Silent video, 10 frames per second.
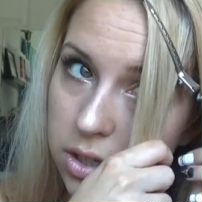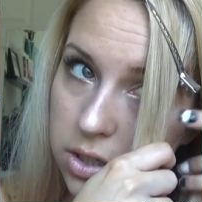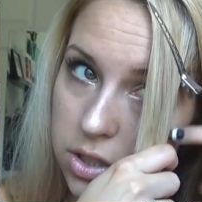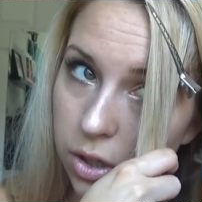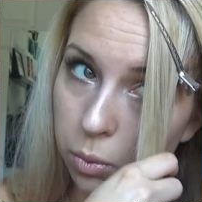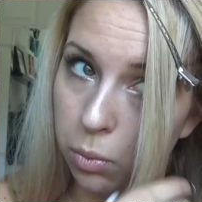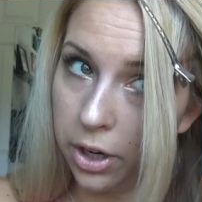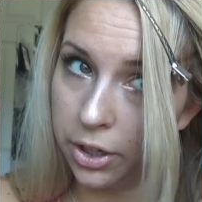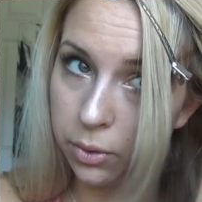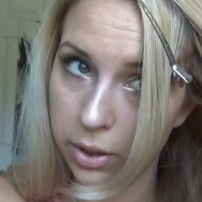So what
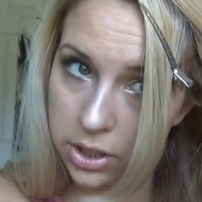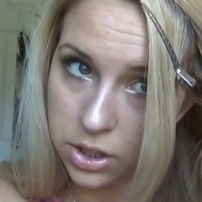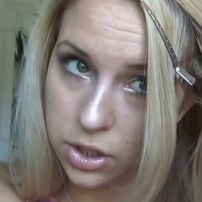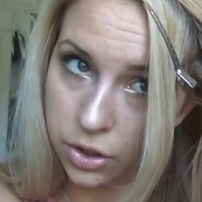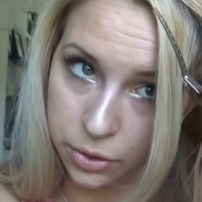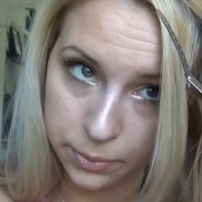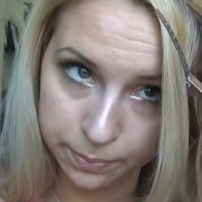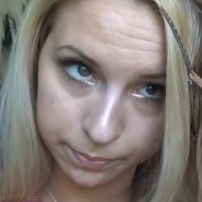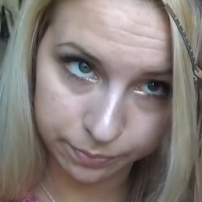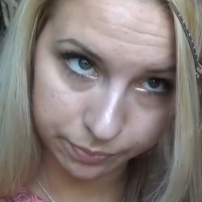you're going to do
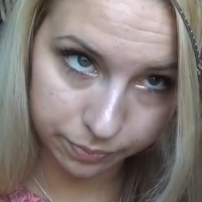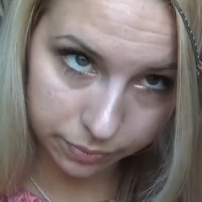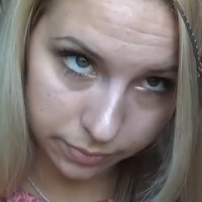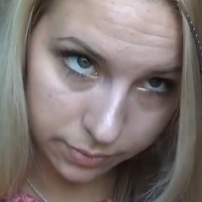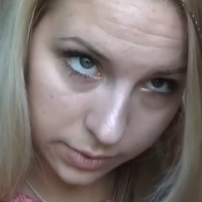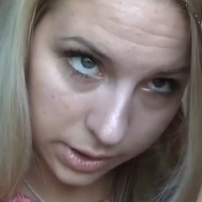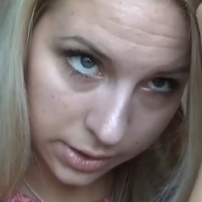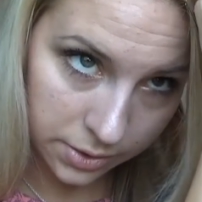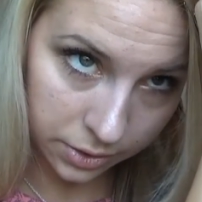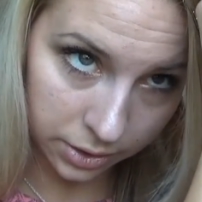
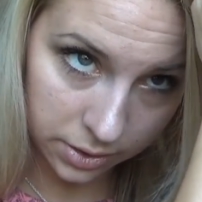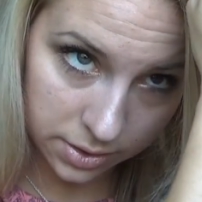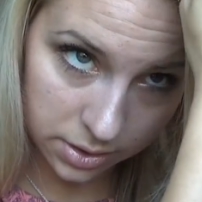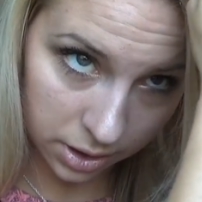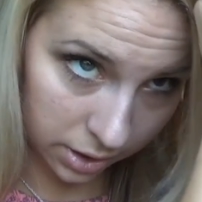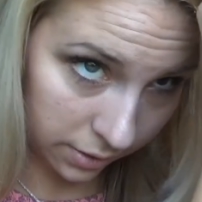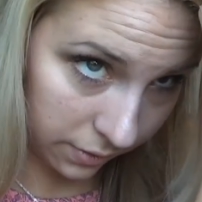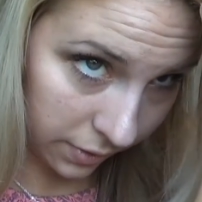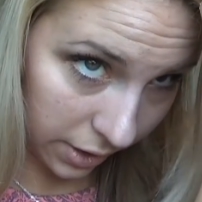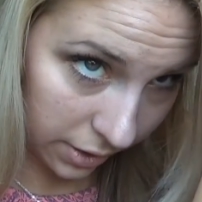is you're going to start
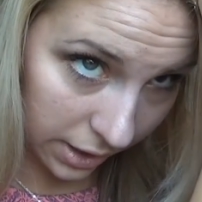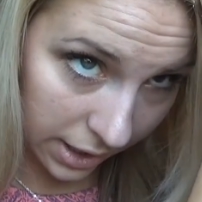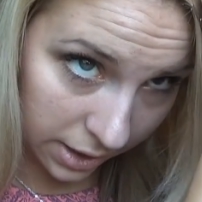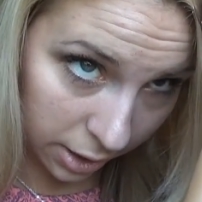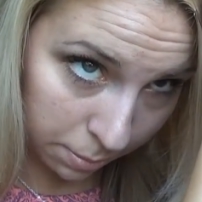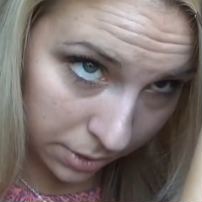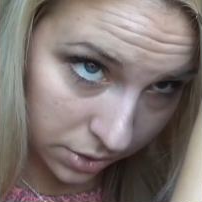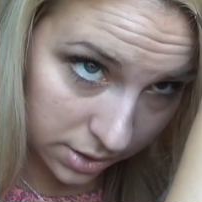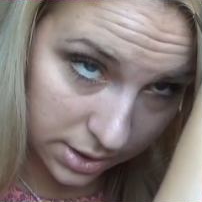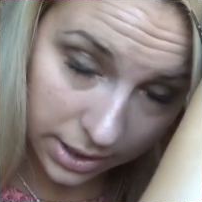very high up and
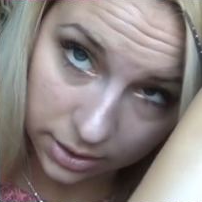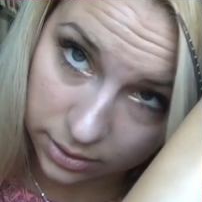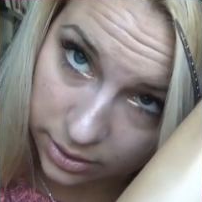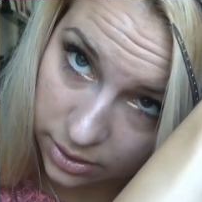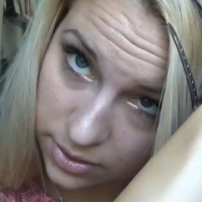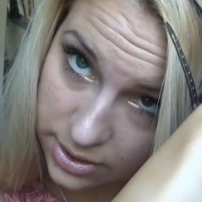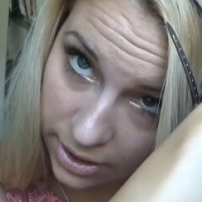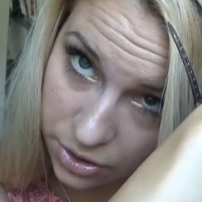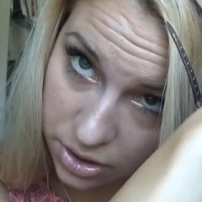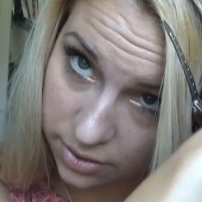just take a little
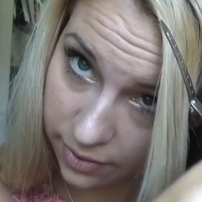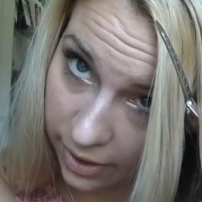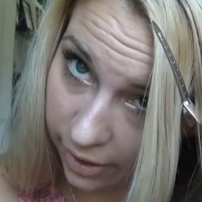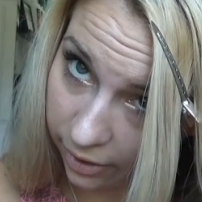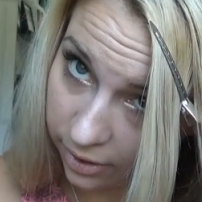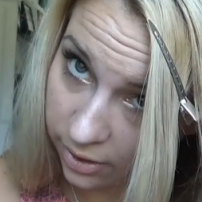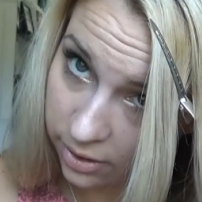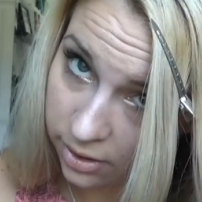section of hair.